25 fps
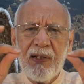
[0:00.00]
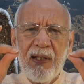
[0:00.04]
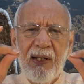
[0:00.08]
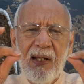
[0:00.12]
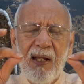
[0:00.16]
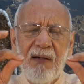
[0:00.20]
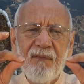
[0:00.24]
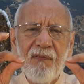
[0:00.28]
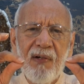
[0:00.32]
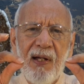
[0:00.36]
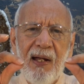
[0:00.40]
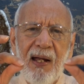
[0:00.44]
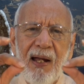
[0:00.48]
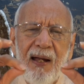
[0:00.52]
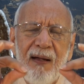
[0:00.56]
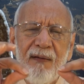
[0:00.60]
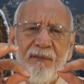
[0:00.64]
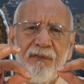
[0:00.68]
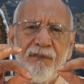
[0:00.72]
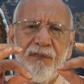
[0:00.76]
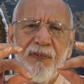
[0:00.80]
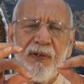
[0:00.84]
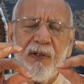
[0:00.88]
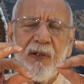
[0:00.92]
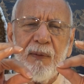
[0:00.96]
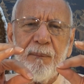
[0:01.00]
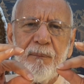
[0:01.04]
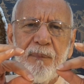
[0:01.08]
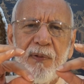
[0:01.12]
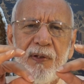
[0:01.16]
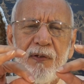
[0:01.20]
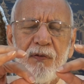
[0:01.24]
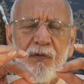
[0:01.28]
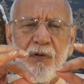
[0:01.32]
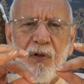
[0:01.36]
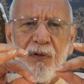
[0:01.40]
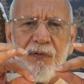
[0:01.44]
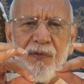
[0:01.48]
can ever have
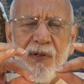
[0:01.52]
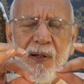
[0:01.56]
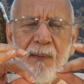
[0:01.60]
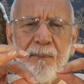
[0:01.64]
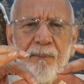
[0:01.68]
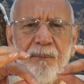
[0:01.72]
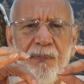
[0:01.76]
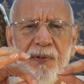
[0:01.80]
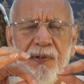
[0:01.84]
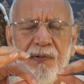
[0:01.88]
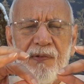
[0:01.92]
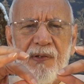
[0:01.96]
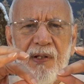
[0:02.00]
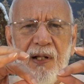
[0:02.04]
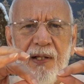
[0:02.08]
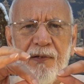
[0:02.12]
fingerprints or thumbprints